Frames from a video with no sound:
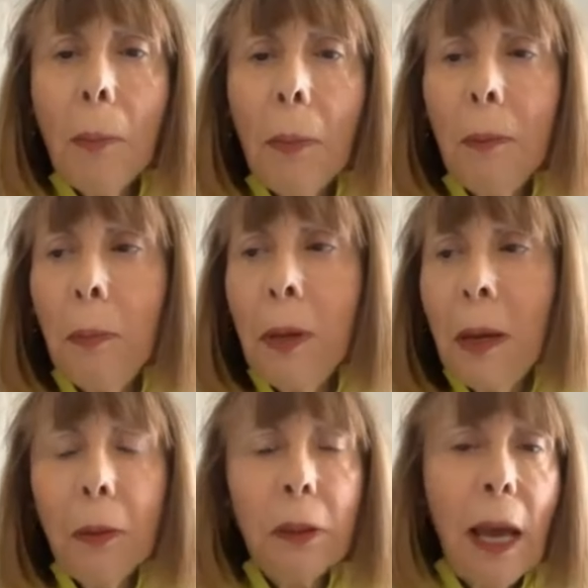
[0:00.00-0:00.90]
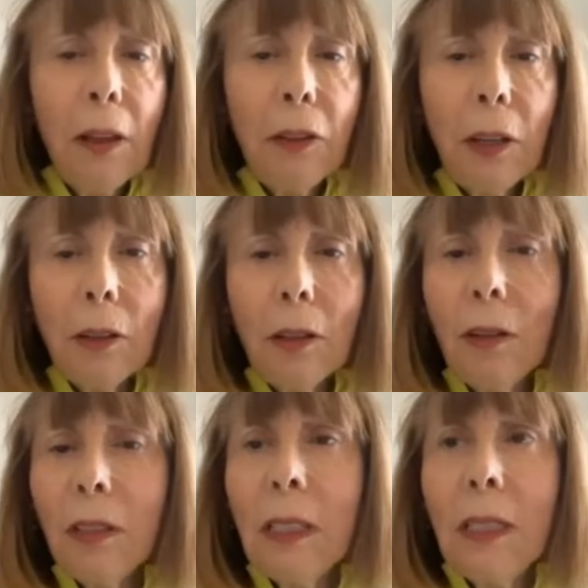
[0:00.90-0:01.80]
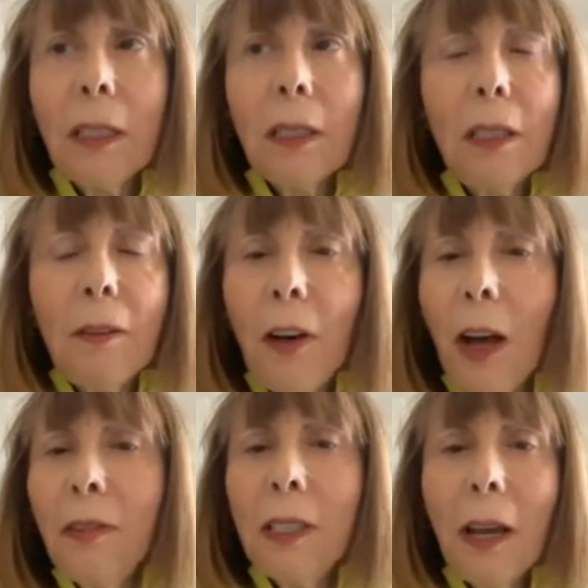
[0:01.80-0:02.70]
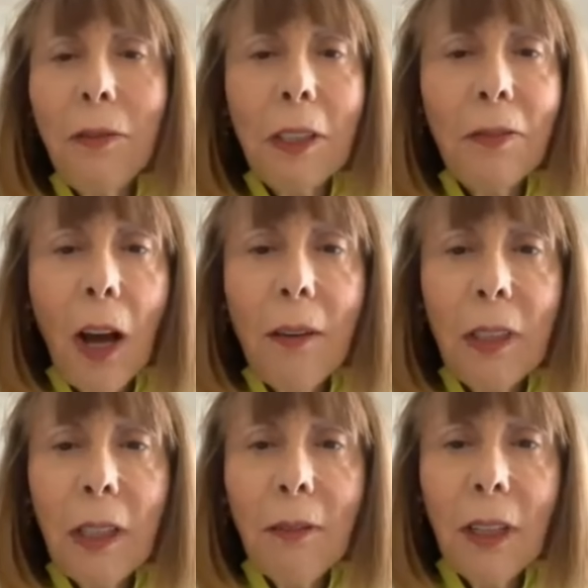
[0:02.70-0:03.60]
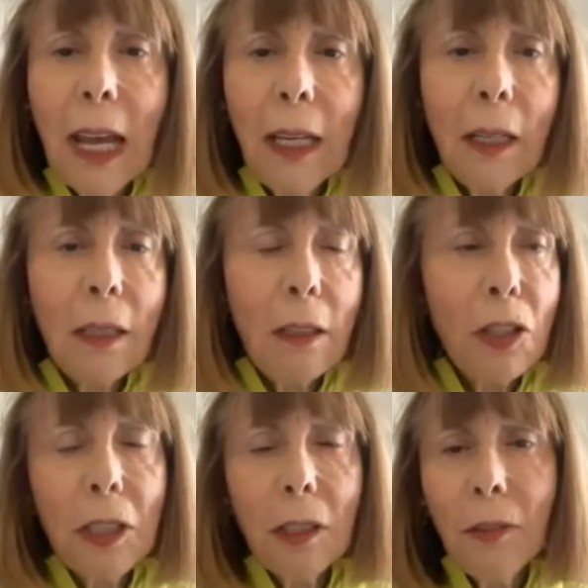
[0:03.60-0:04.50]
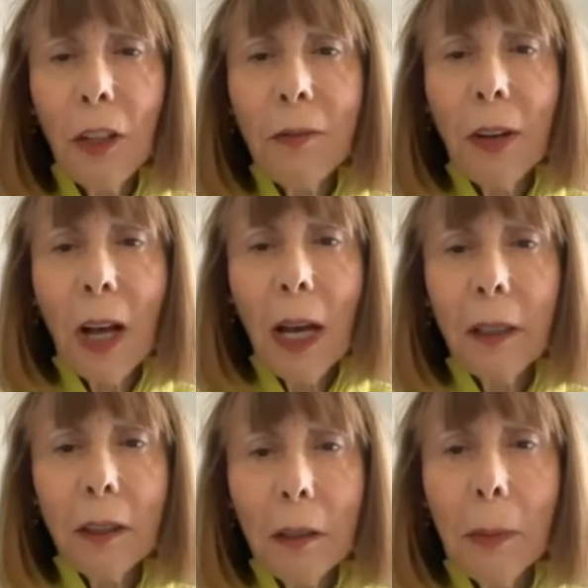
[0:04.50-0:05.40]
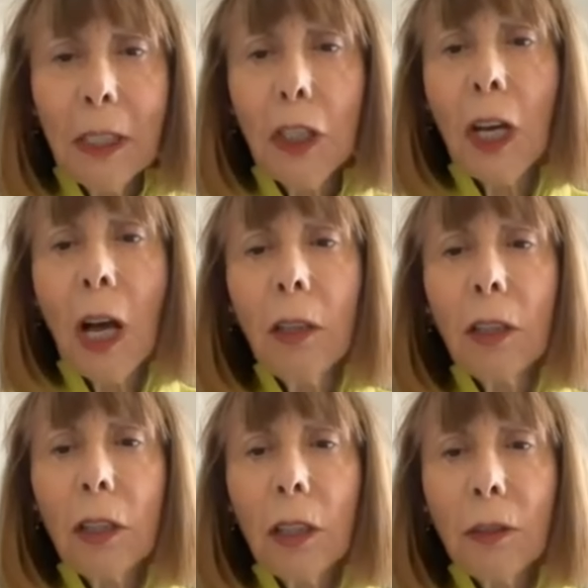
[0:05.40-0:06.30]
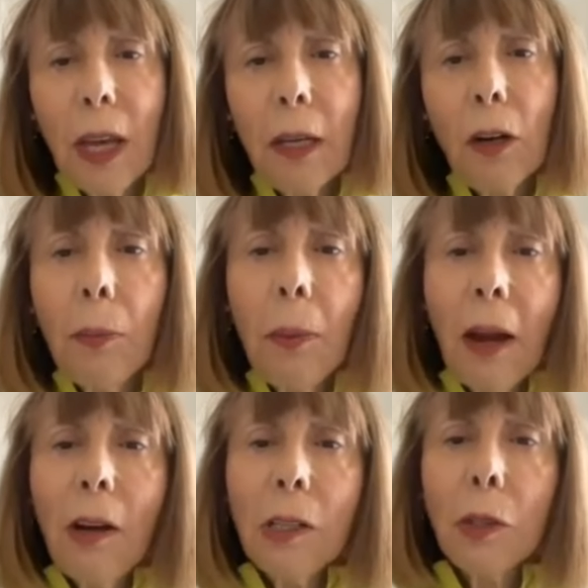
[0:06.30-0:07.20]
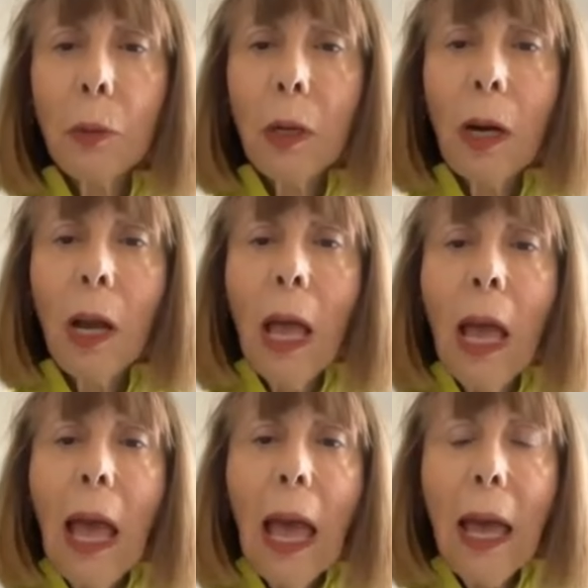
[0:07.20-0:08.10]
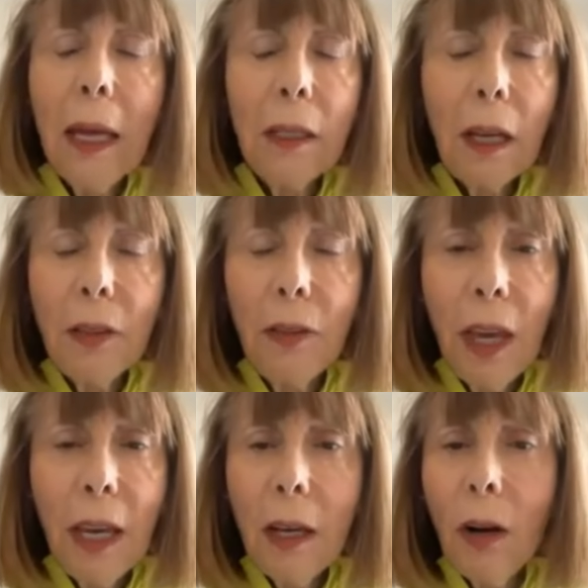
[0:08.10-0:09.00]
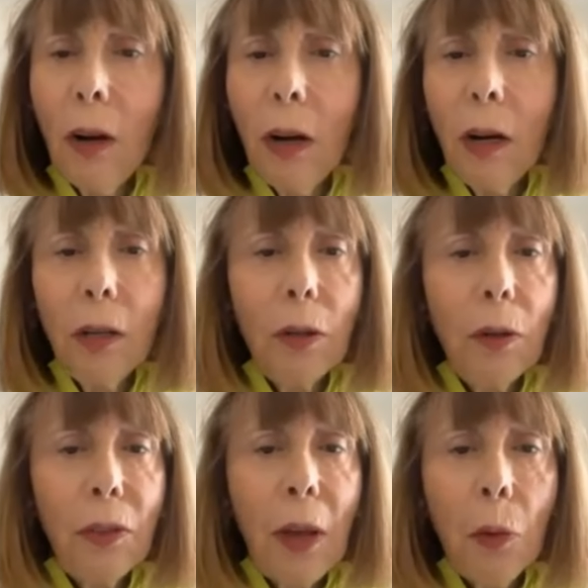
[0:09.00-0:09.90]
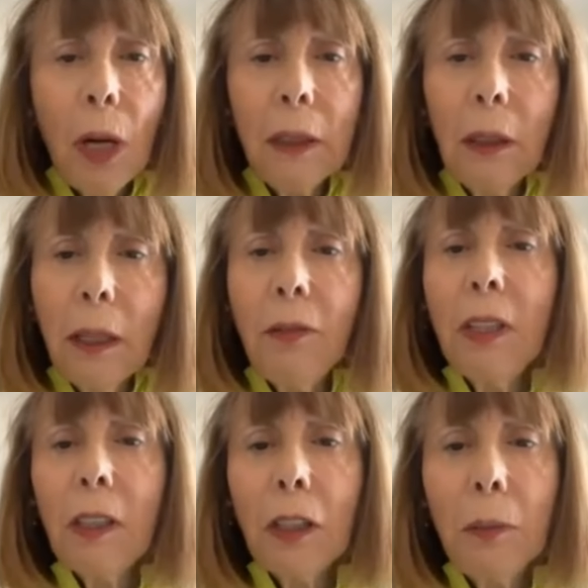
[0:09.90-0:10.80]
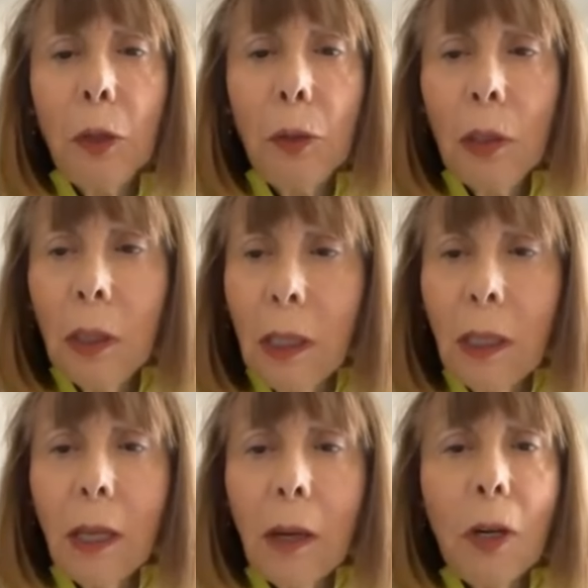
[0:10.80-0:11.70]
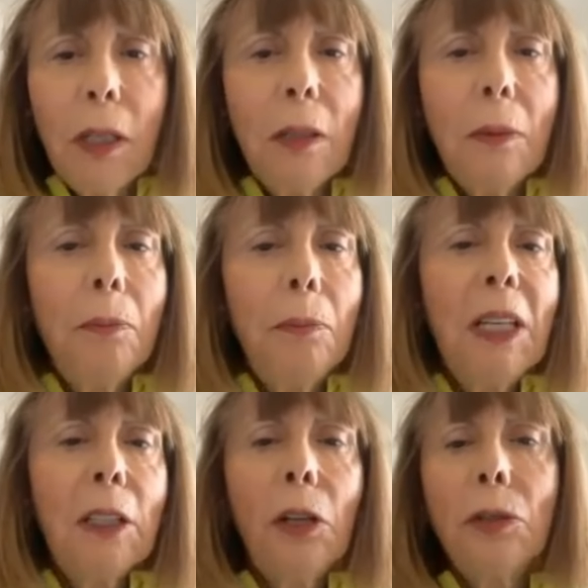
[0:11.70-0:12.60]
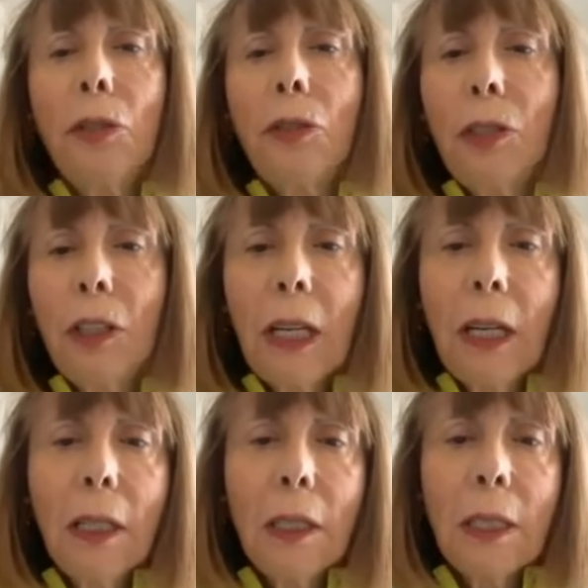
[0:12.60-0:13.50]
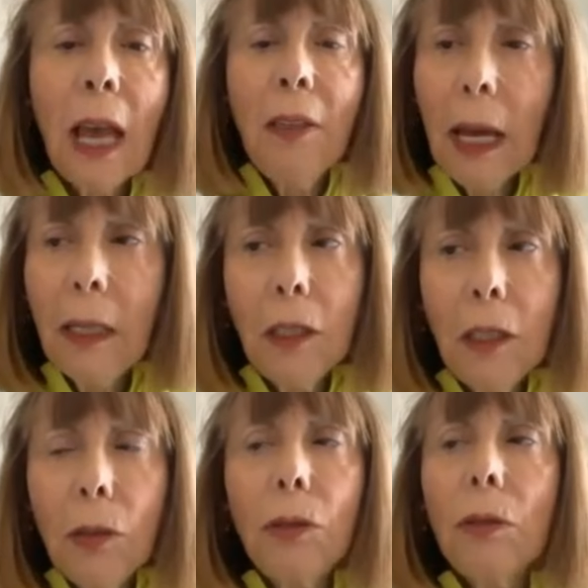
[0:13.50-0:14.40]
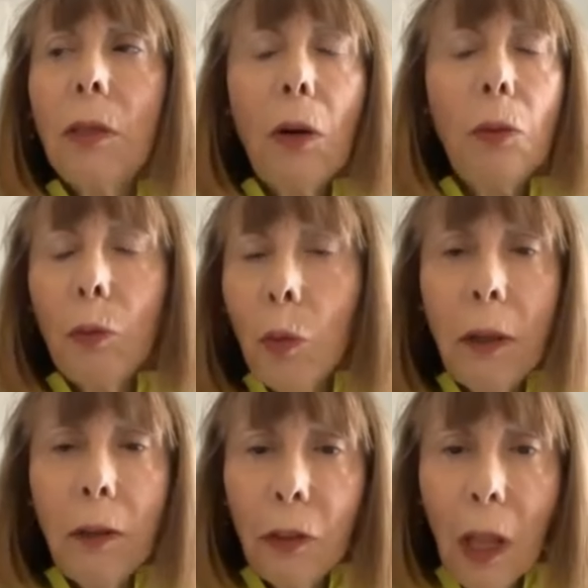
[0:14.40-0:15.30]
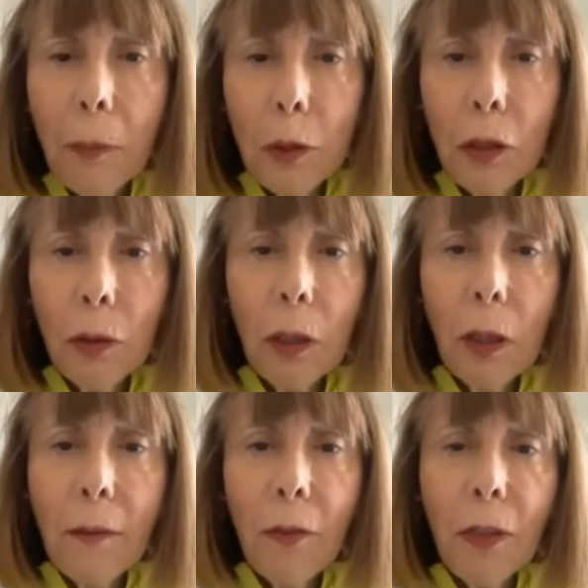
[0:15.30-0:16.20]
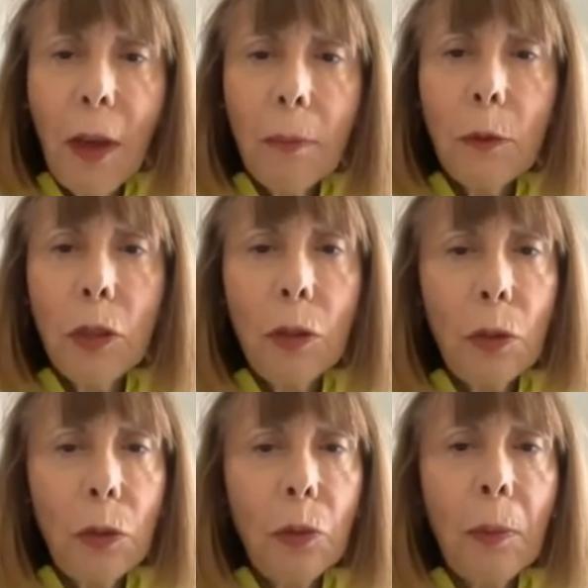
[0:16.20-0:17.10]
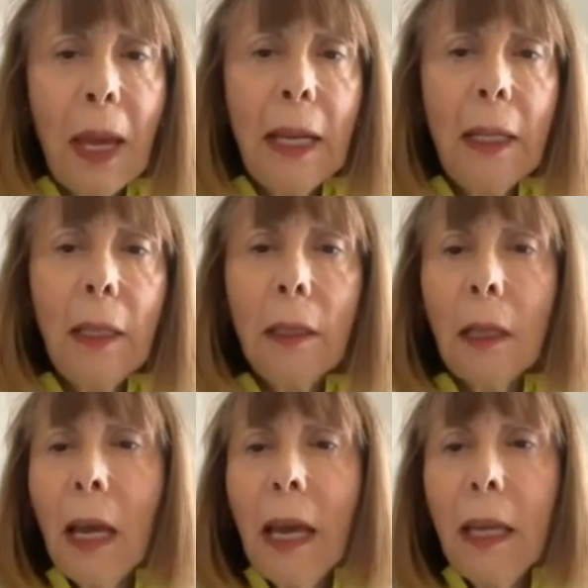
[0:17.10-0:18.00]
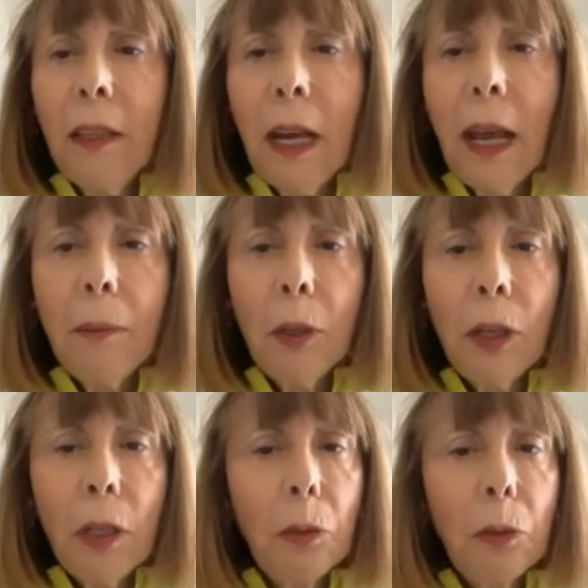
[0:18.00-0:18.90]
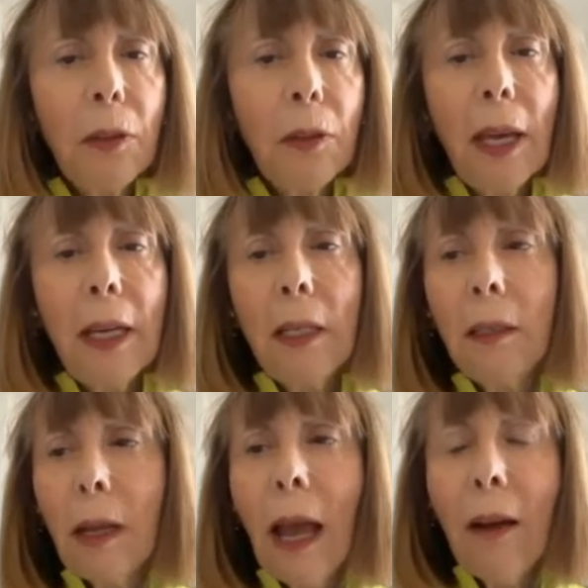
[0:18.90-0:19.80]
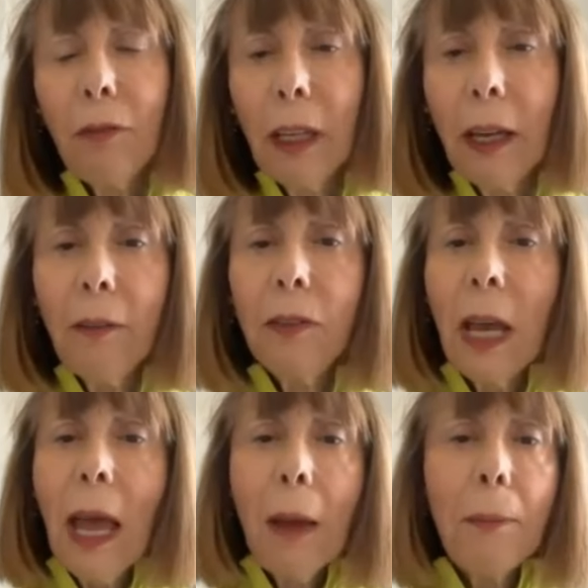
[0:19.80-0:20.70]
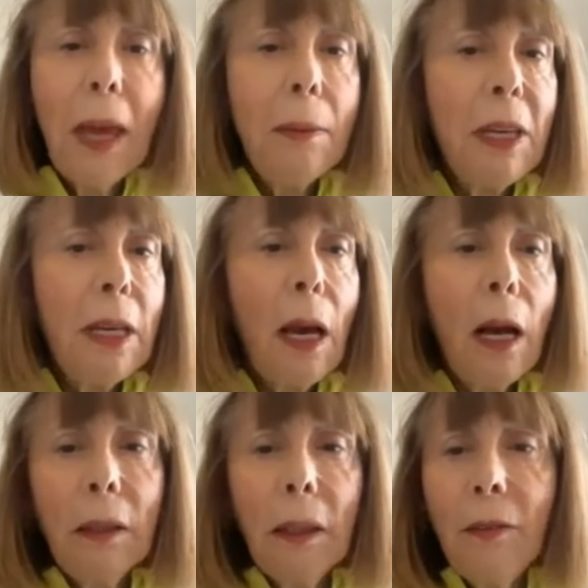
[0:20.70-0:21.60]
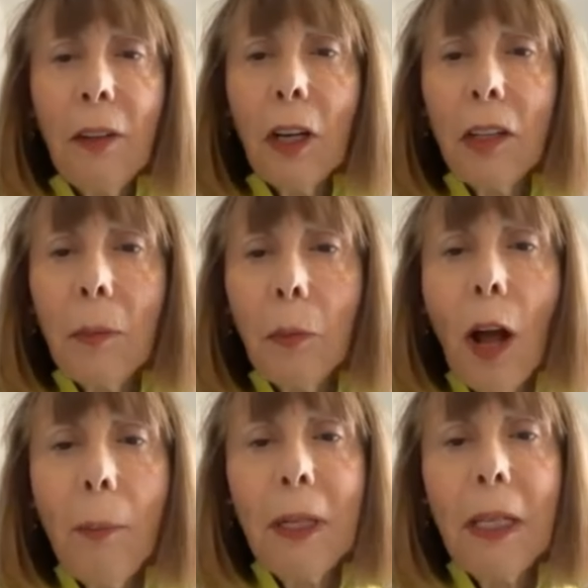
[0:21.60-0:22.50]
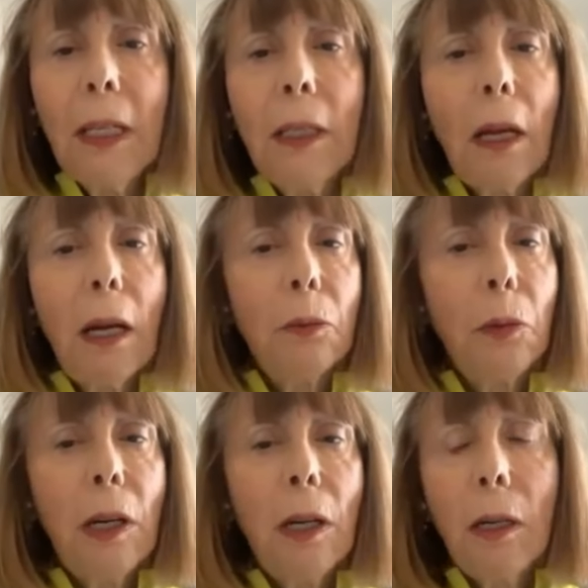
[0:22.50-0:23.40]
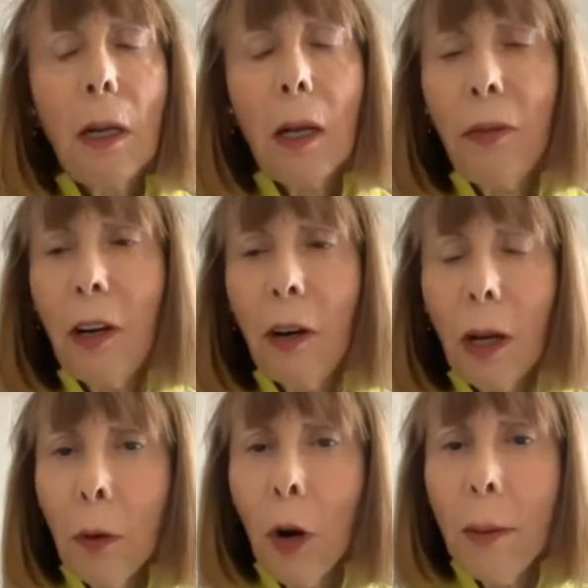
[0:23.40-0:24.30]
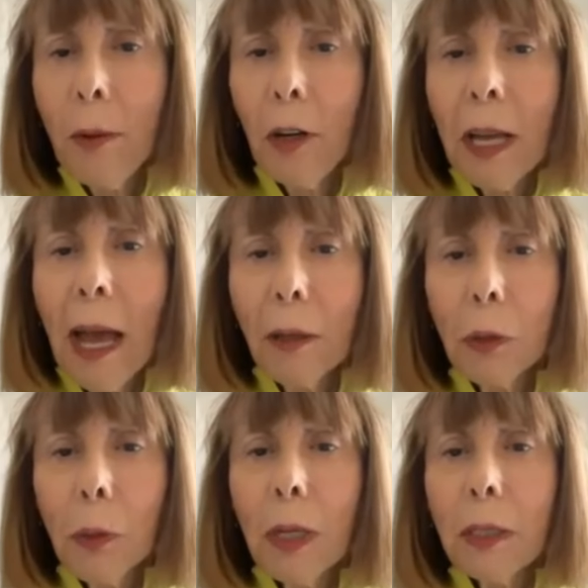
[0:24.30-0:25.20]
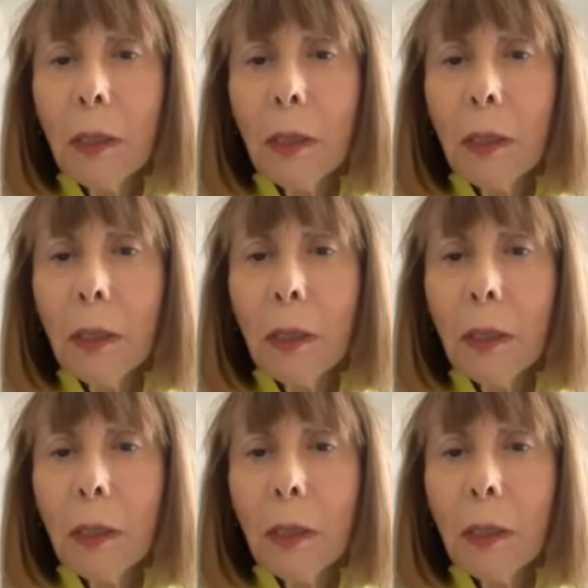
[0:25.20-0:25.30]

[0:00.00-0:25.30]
But people now that are 65, 75, and even 80, they're still very vital. They're much younger than our parents were. And they want to live in the community. They want to be close to their kids. ADUs are a wonderful opportunity for them to remain in the neighborhood where they have lived, maybe living on the property where their primary house was